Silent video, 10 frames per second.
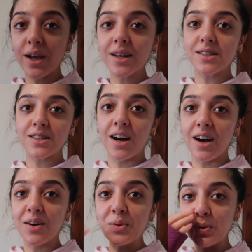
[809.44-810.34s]
we're going to
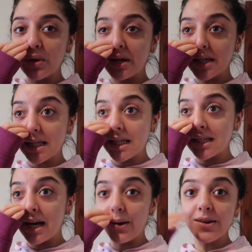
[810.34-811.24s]
start organizing
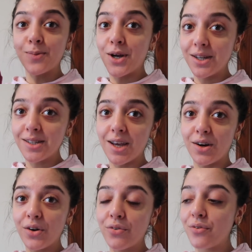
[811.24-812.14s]
this now. It's my only day
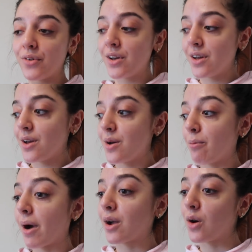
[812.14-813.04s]
off.
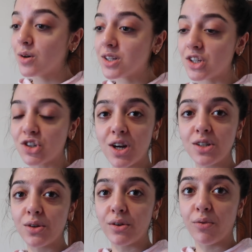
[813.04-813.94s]
My goal is to try and
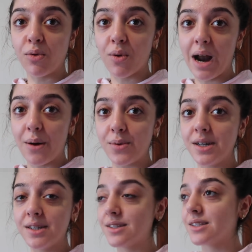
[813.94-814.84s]
do it in 4
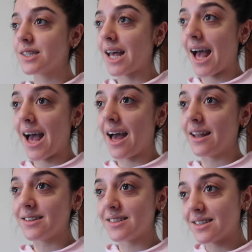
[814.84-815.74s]
hours.
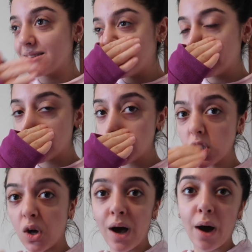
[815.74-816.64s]
And
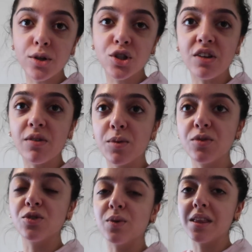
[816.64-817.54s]
so how
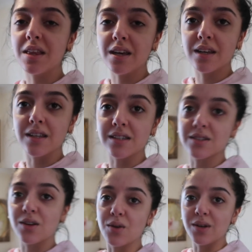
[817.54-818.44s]
achievable do we think this
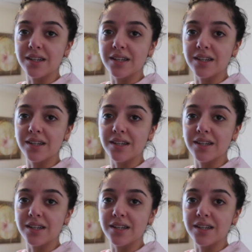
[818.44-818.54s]
goal